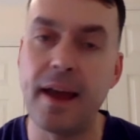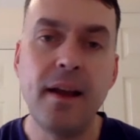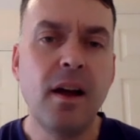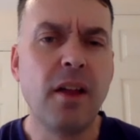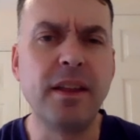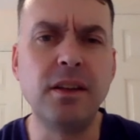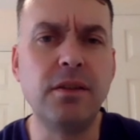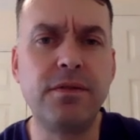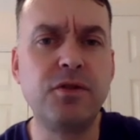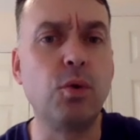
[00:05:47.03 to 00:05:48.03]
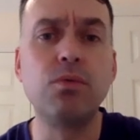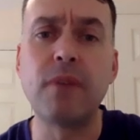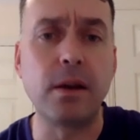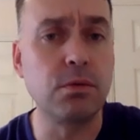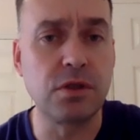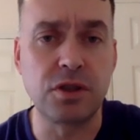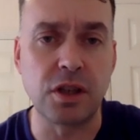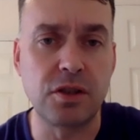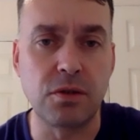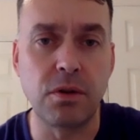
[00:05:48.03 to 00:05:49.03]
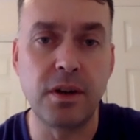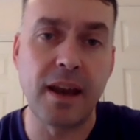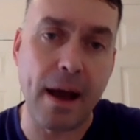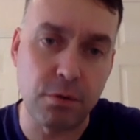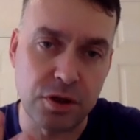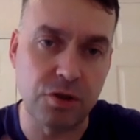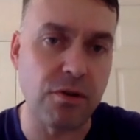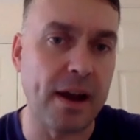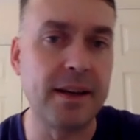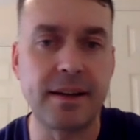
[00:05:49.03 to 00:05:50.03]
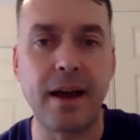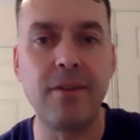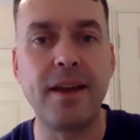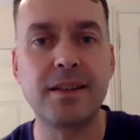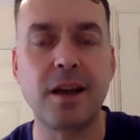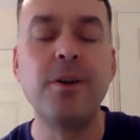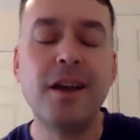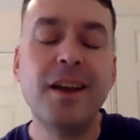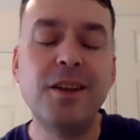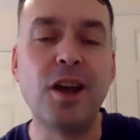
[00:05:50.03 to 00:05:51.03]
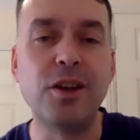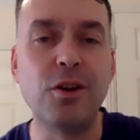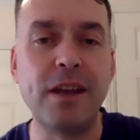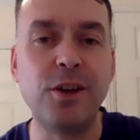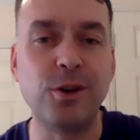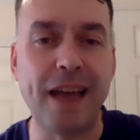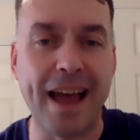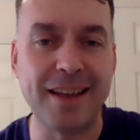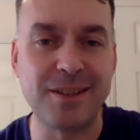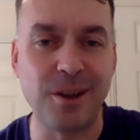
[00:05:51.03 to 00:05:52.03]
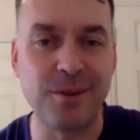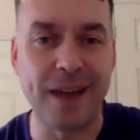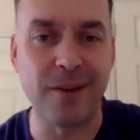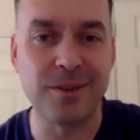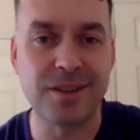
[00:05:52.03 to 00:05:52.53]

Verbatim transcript: I think you've Jordan Reynolds has just joined, and Al's your trainer down there. So you're in good hands, no doubt.